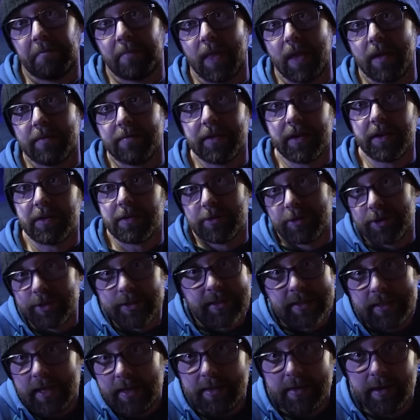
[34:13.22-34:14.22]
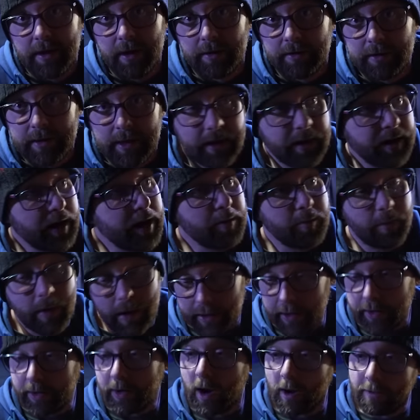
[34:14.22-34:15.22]
I figured they're just sitting there on the internet. Why
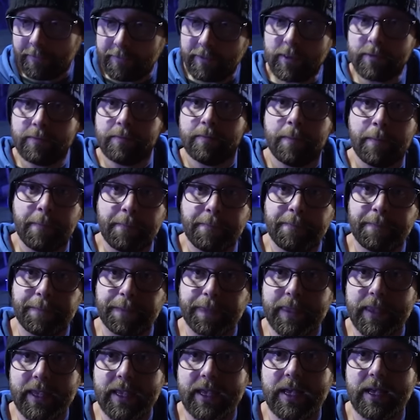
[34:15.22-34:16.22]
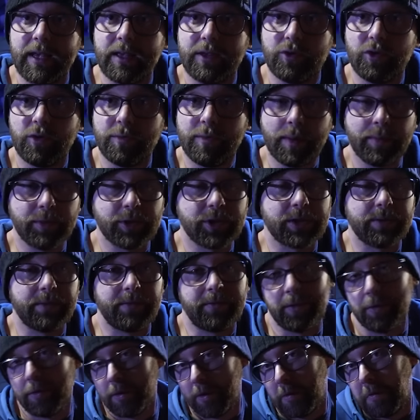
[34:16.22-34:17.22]
not offer them through a membership
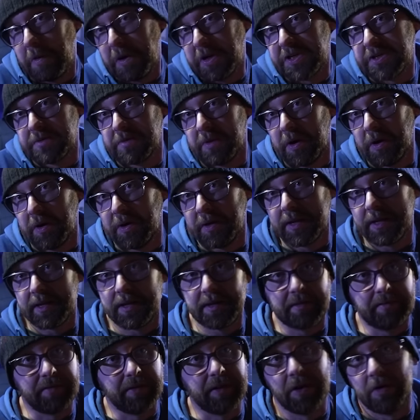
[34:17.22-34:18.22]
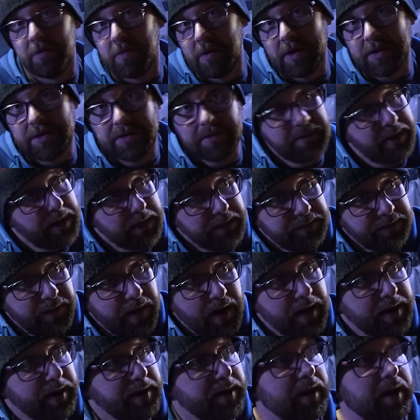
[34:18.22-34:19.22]
if you want to watch them early? If you don't want to, that's
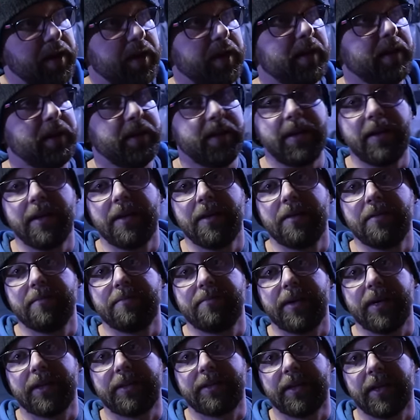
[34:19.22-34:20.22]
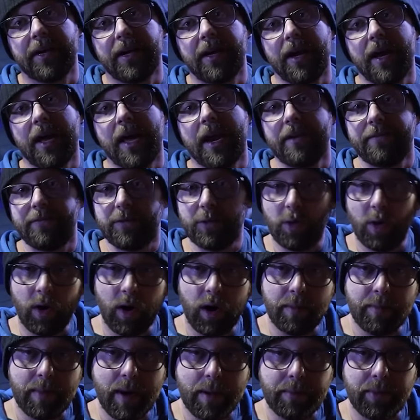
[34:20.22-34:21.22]
fine. But, and if you
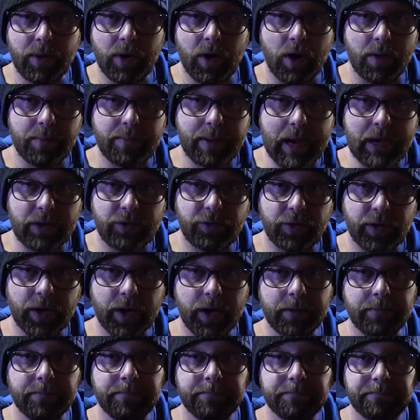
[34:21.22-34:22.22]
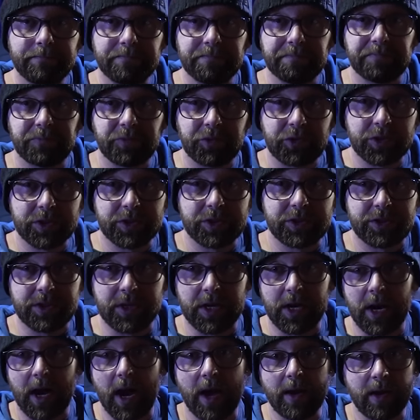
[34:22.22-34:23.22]
are a member on Patreon, just,
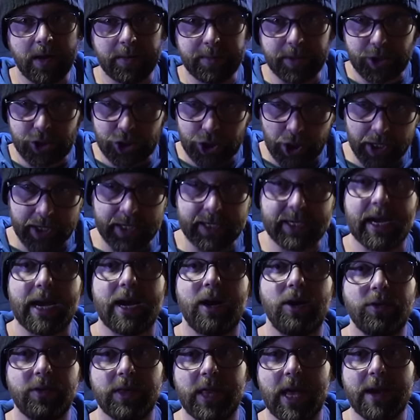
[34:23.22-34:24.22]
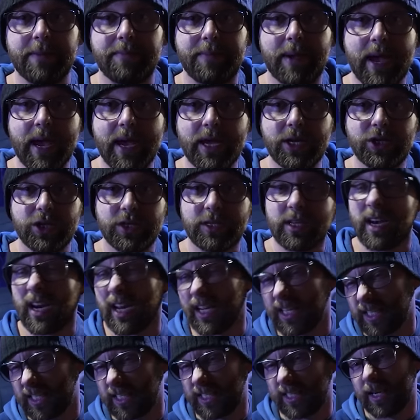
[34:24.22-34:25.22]
I'm going to be shutting down that page in the
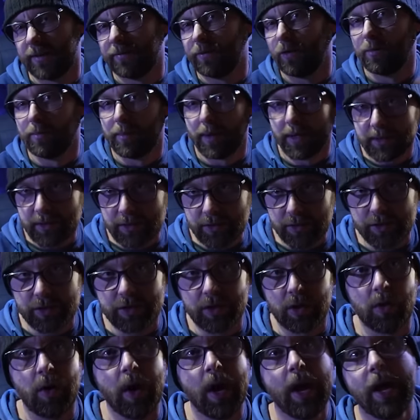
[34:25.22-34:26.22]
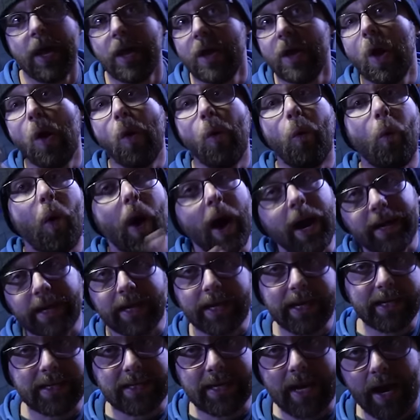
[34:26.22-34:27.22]
next several months or so,
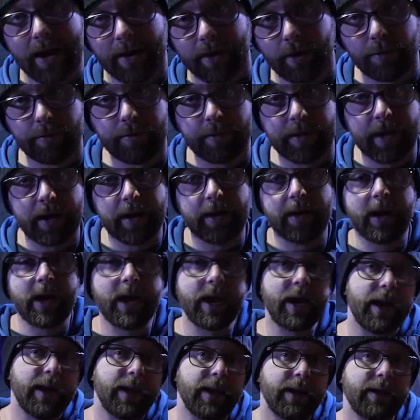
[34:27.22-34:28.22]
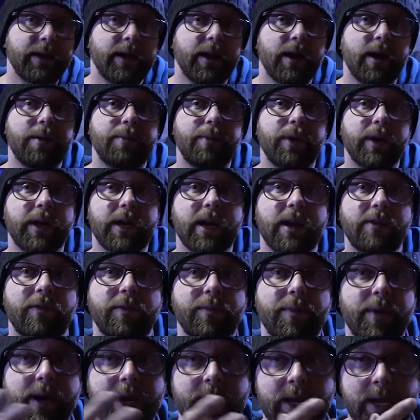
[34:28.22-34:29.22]
winding it down over there and bringing
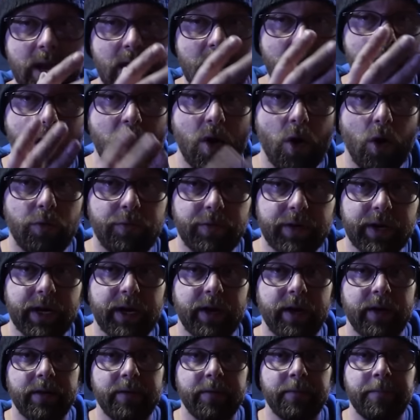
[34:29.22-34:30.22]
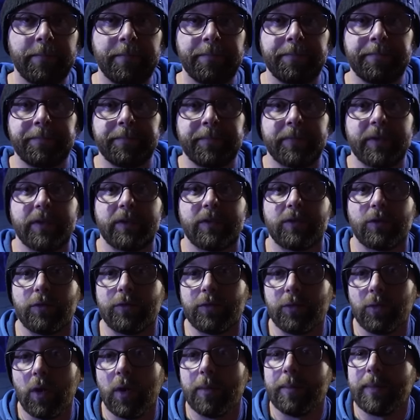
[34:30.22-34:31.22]
everybody over here. So if
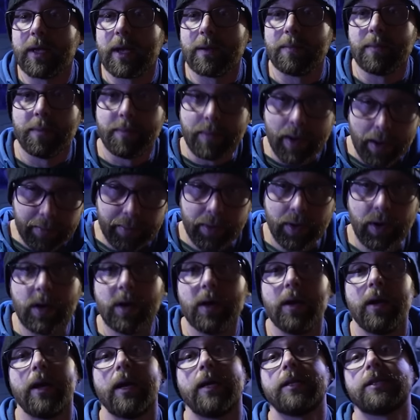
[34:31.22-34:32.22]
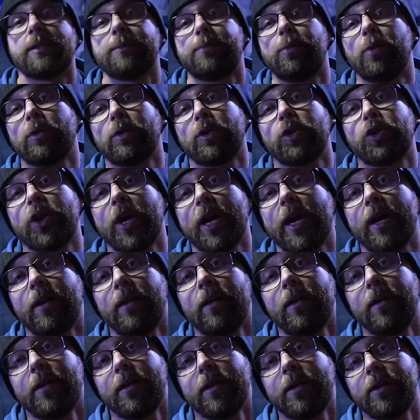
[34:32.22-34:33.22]
you want to become a member and support the
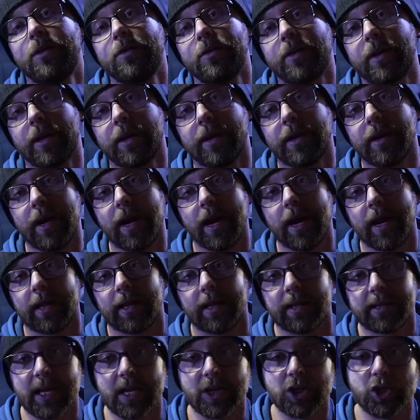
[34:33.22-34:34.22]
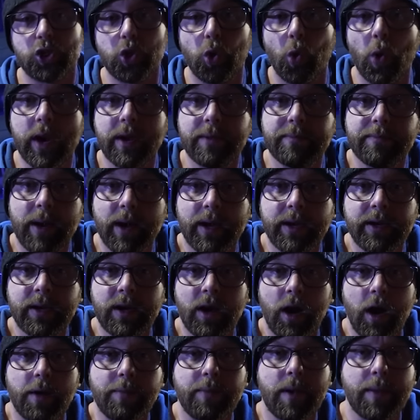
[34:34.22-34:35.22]
channel, you can click that join button
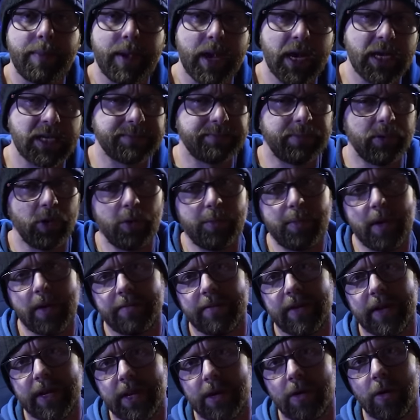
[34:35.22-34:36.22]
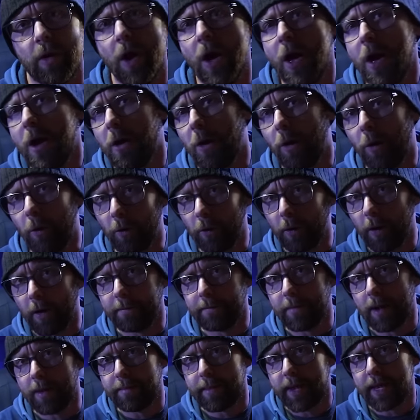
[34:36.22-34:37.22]
on my page below my video or on
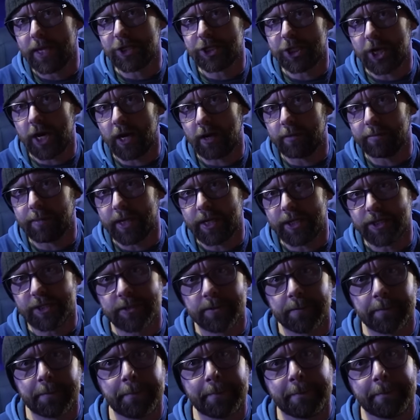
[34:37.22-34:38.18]
my main channel page.